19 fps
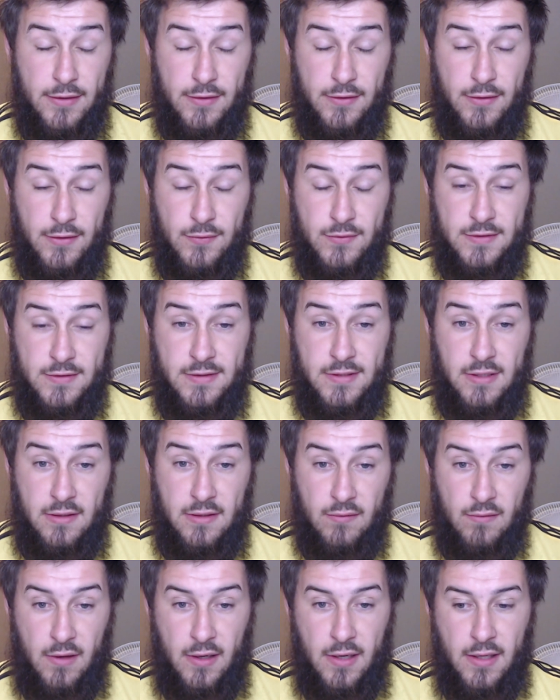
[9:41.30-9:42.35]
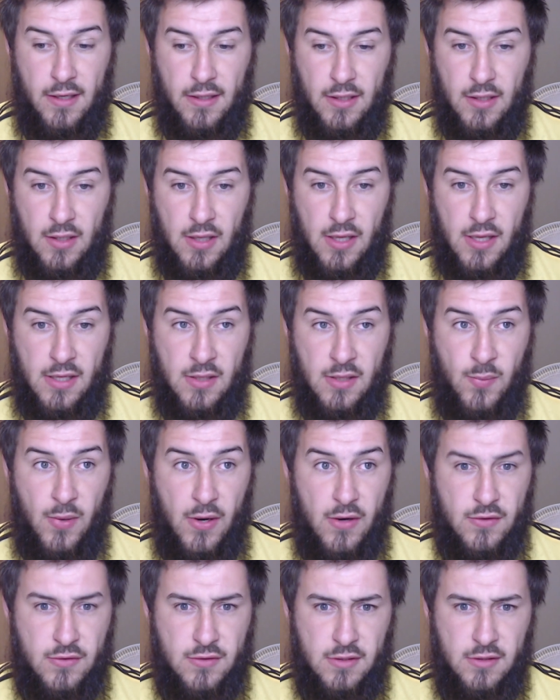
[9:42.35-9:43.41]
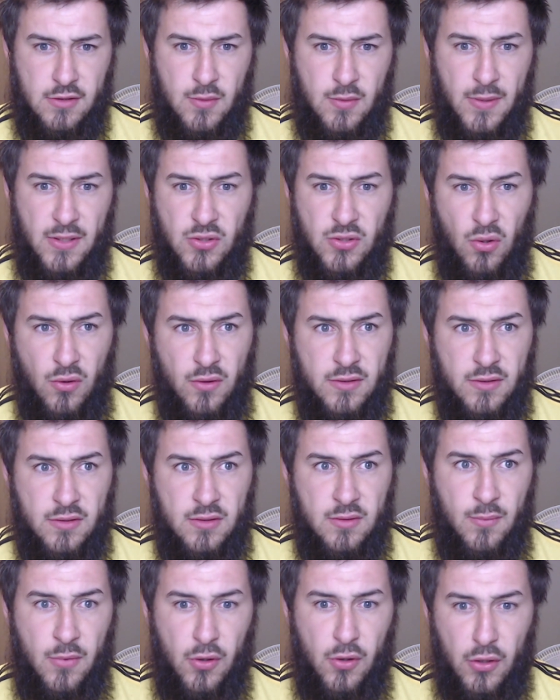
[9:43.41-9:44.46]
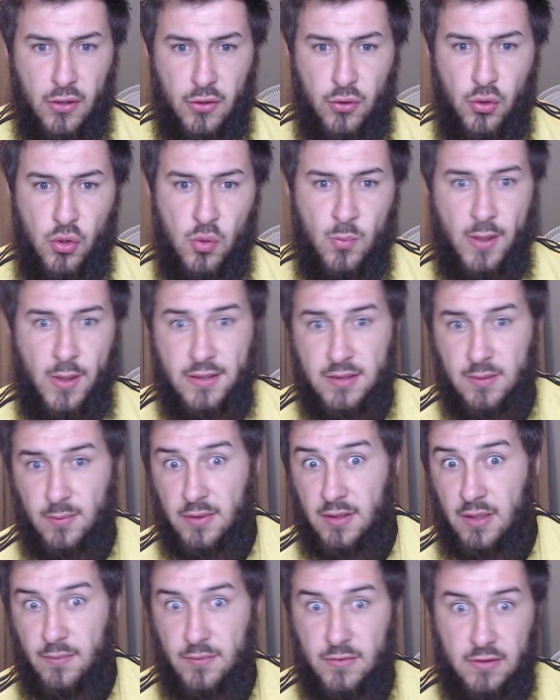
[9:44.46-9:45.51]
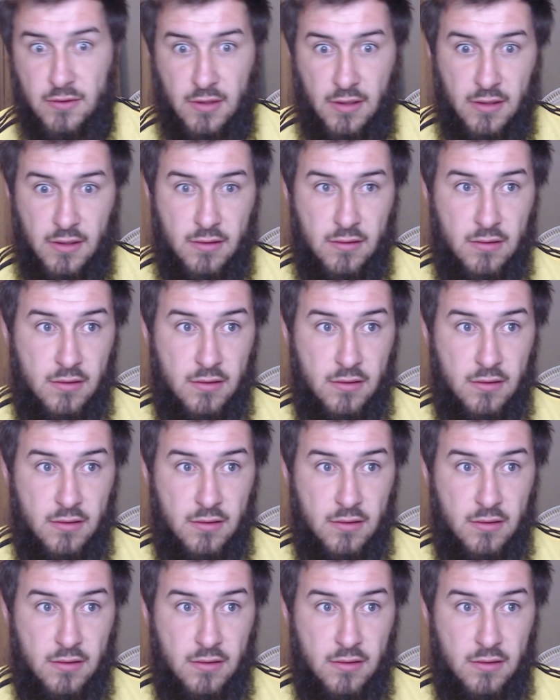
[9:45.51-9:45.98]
there was a study, right? In comparison, to be a doctor in America, you can make something up to like